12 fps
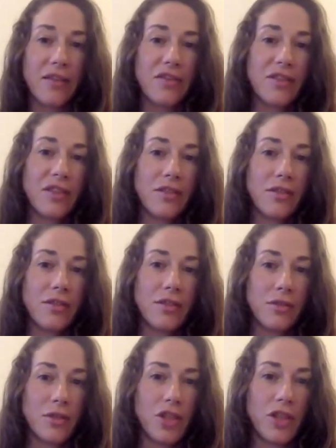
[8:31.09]
So, so we
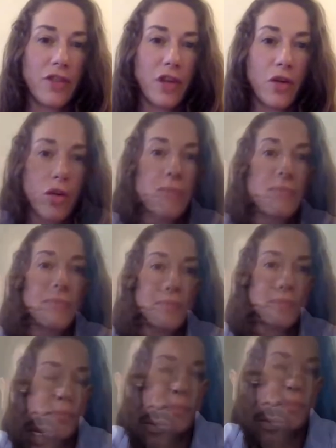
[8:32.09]
have okay. So
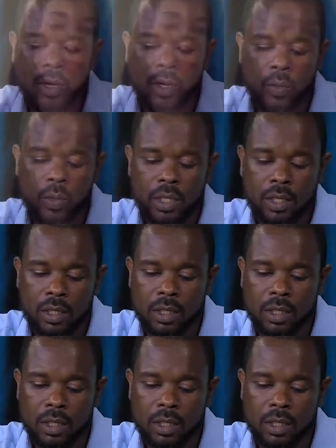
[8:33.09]
we have about a week